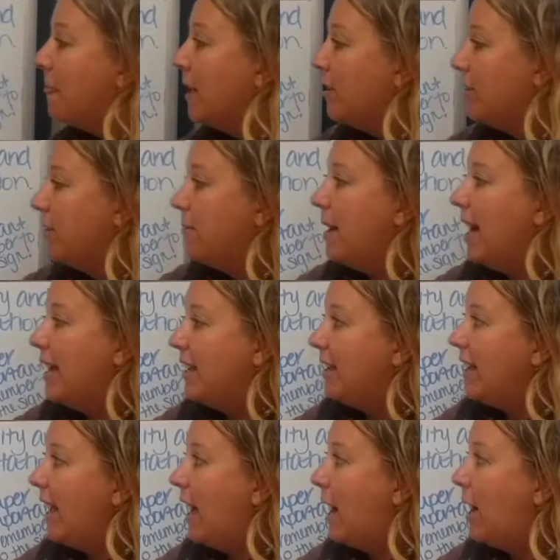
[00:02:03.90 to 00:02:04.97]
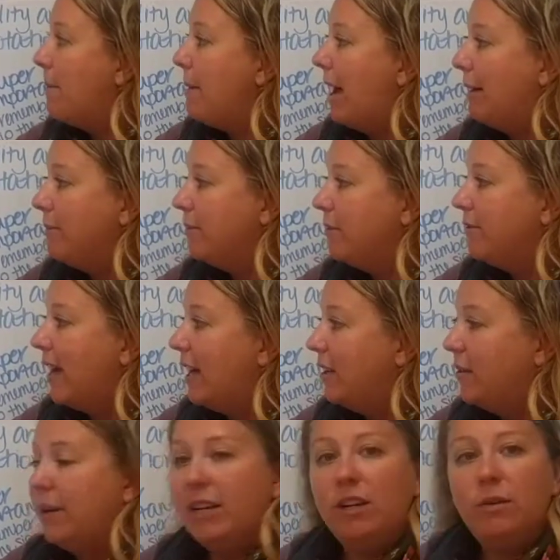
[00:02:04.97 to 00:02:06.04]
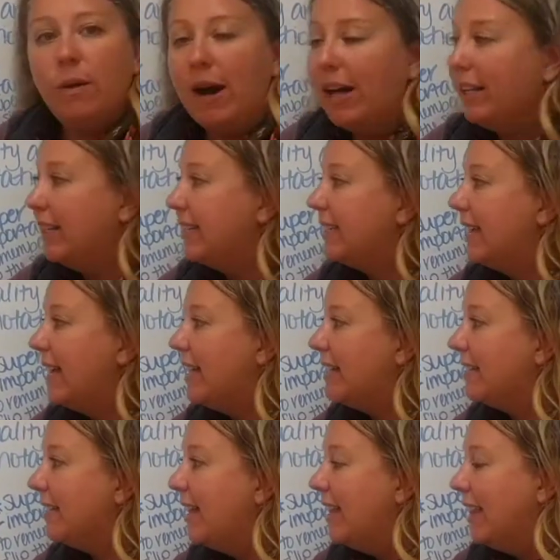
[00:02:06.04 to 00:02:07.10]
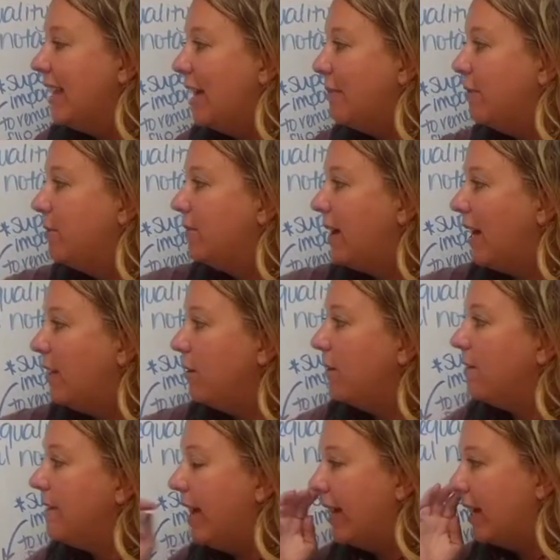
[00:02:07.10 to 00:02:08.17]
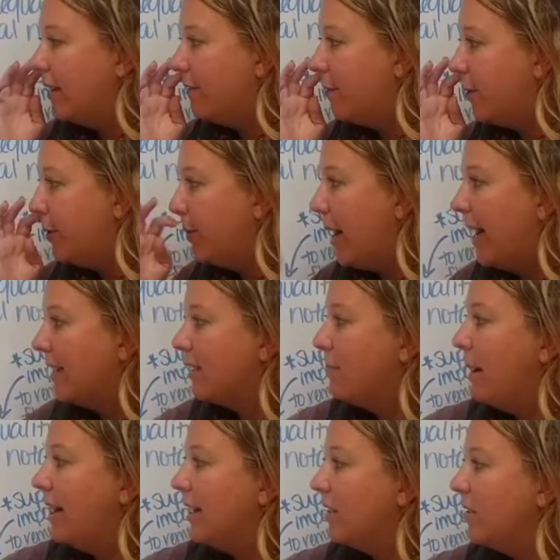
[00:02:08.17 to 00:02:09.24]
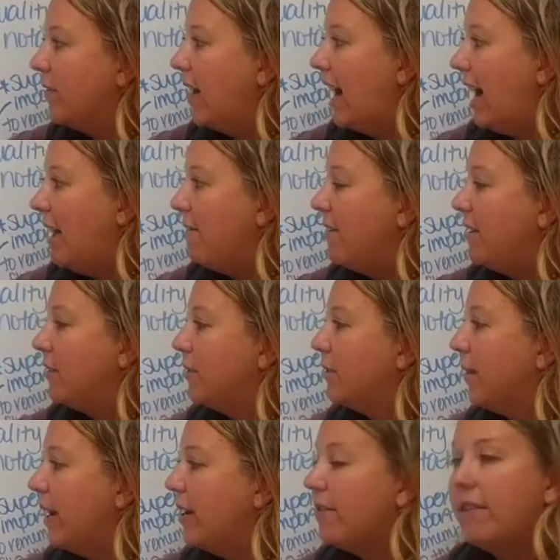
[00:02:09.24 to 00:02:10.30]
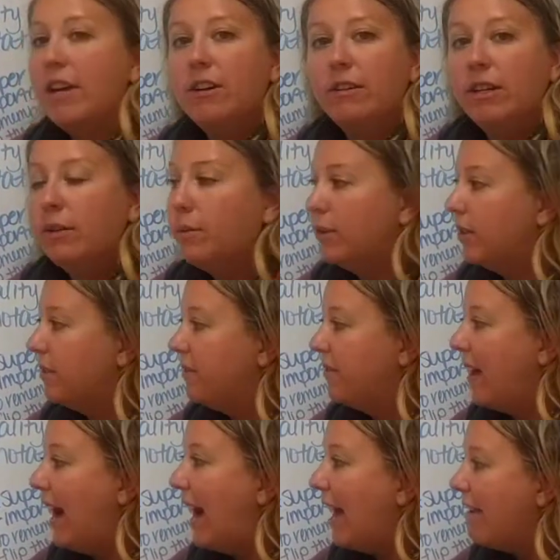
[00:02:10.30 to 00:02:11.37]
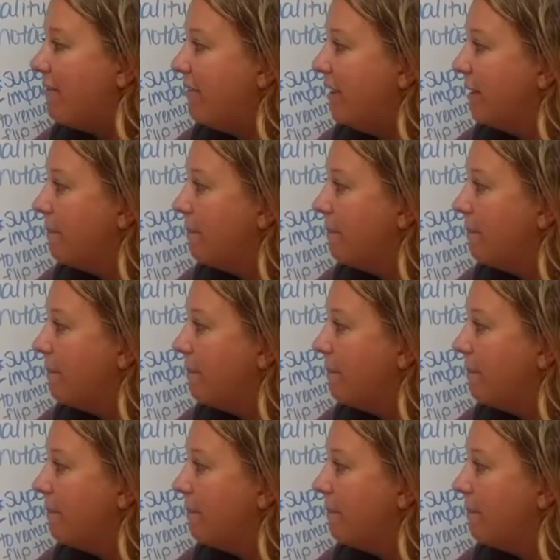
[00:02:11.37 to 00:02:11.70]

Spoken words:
So my absolute value inequality says the absolute value of negative 2x minus 5 is greater than or equal to 5.